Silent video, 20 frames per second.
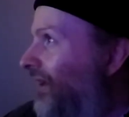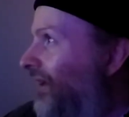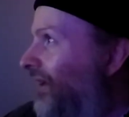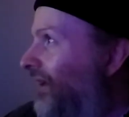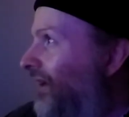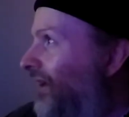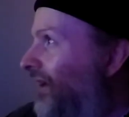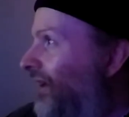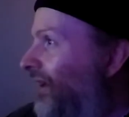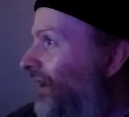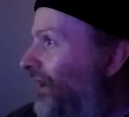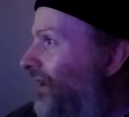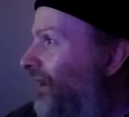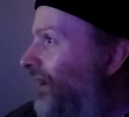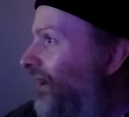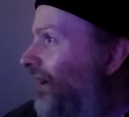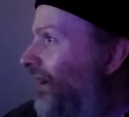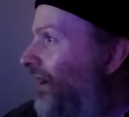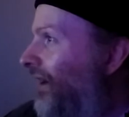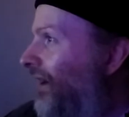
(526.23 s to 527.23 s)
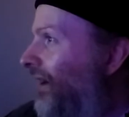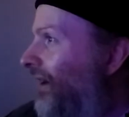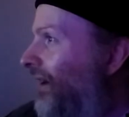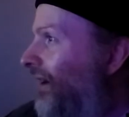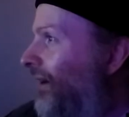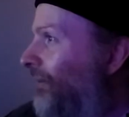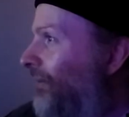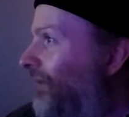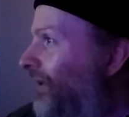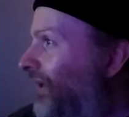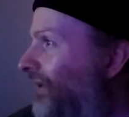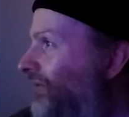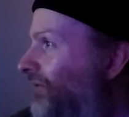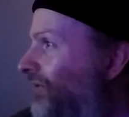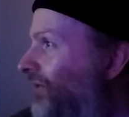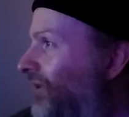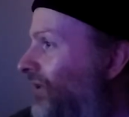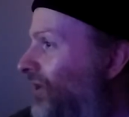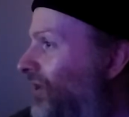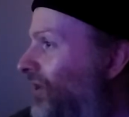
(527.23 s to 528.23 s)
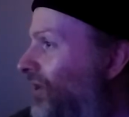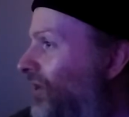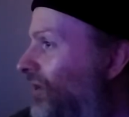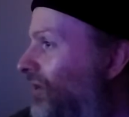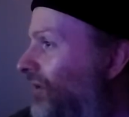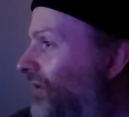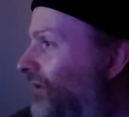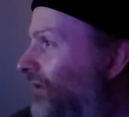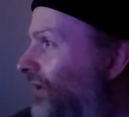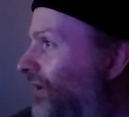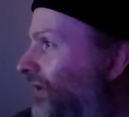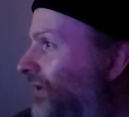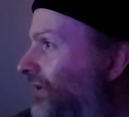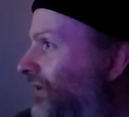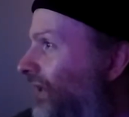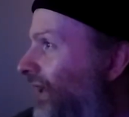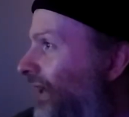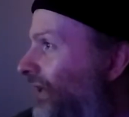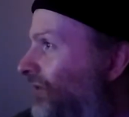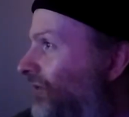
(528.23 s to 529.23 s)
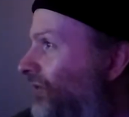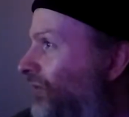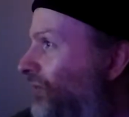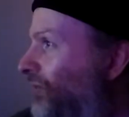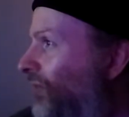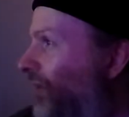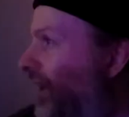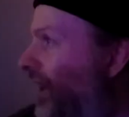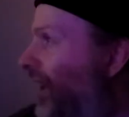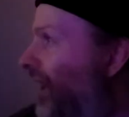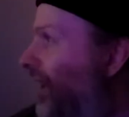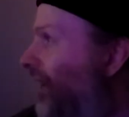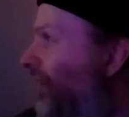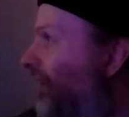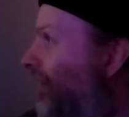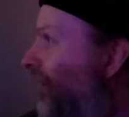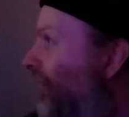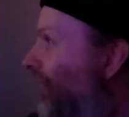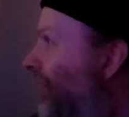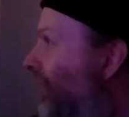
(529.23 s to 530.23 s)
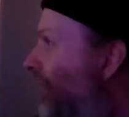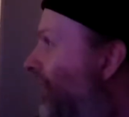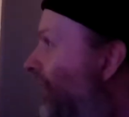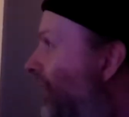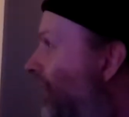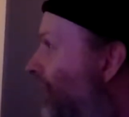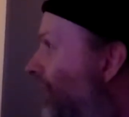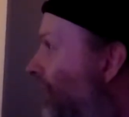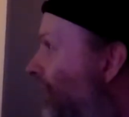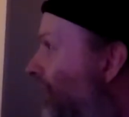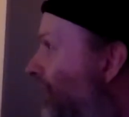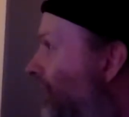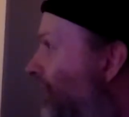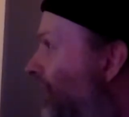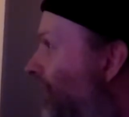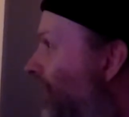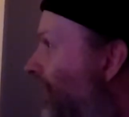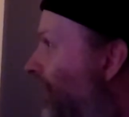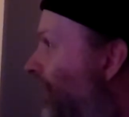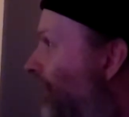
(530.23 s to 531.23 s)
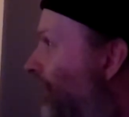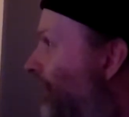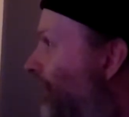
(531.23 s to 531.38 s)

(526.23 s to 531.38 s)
Yeah. Um, let's hear the next track, Earth Hymn.